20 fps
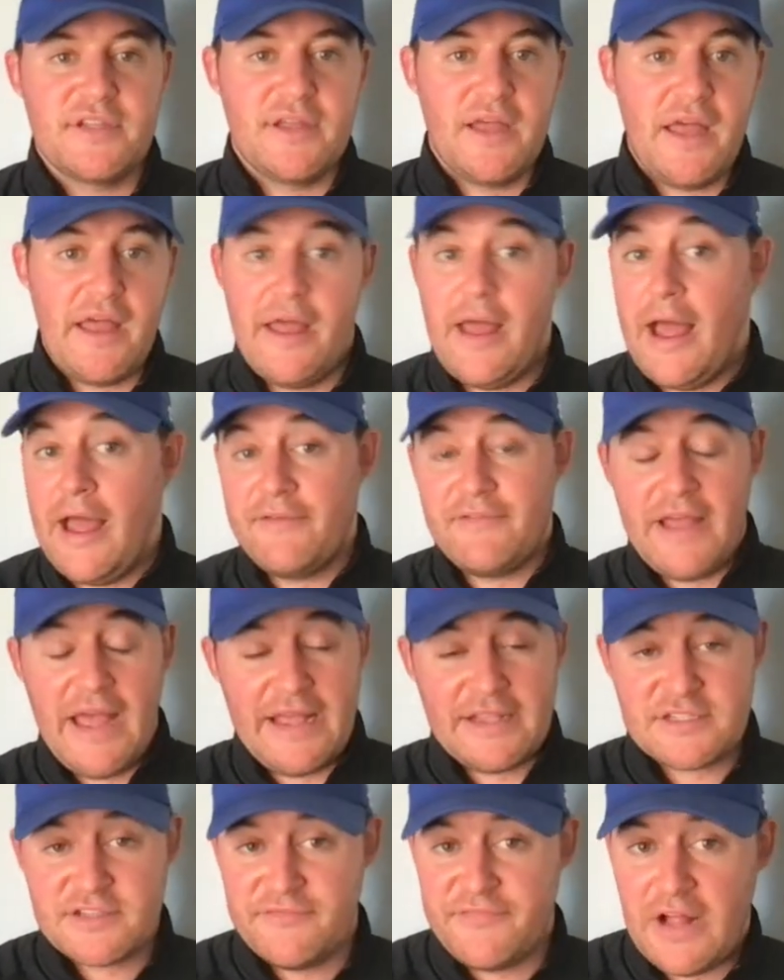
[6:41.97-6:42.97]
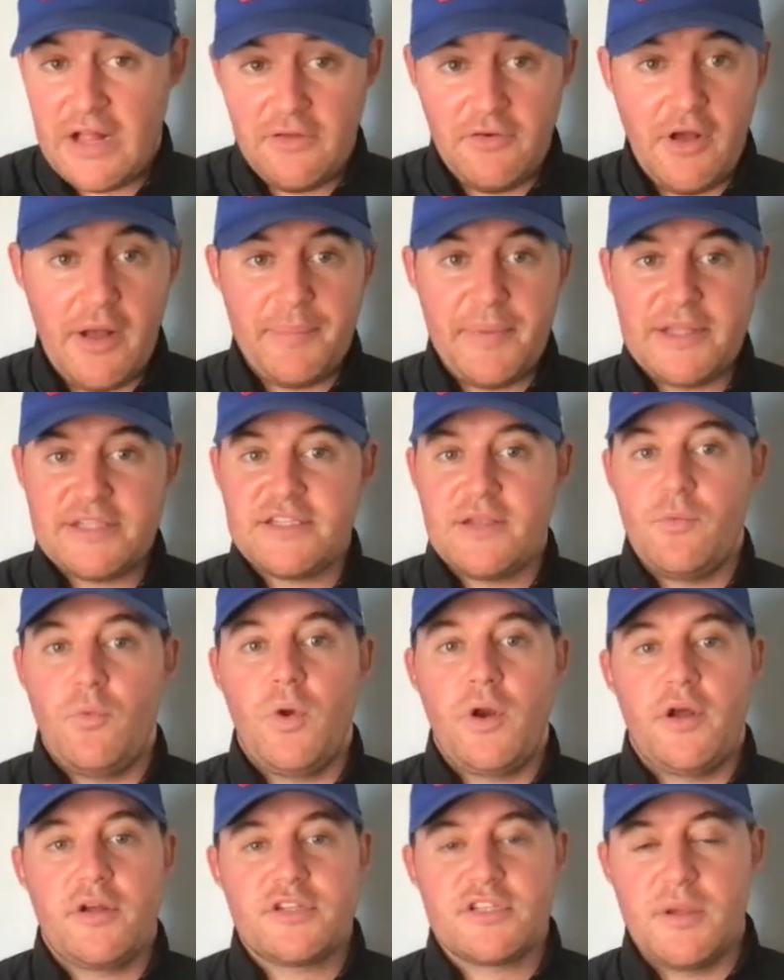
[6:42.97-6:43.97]
And I've asked a follow-up. I said,
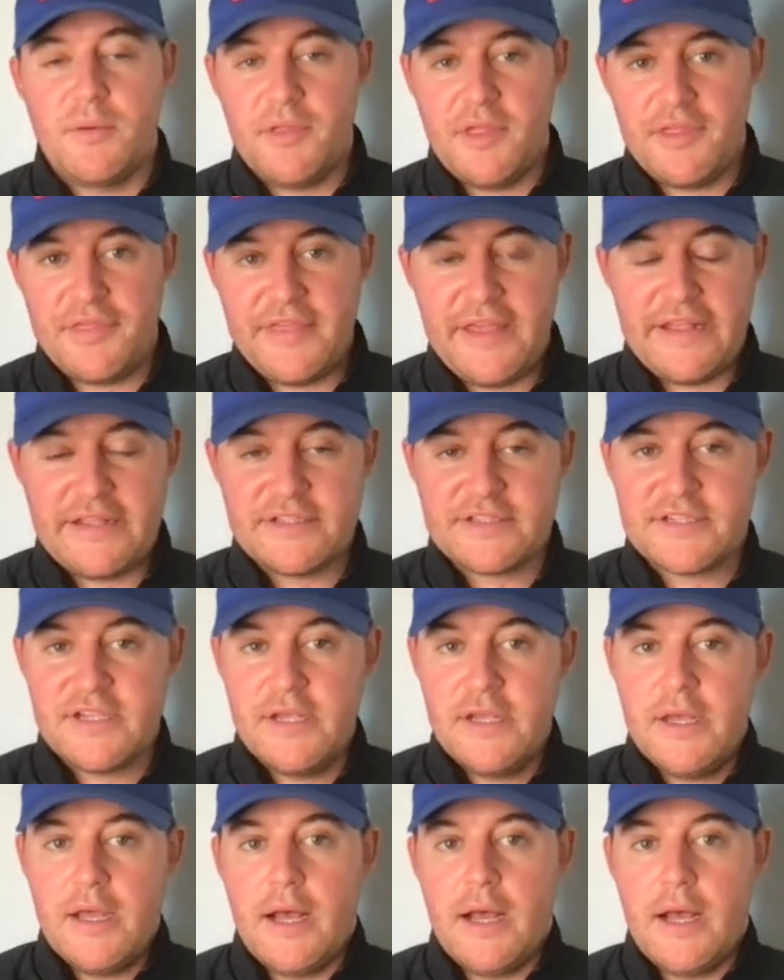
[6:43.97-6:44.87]
what are some of the things?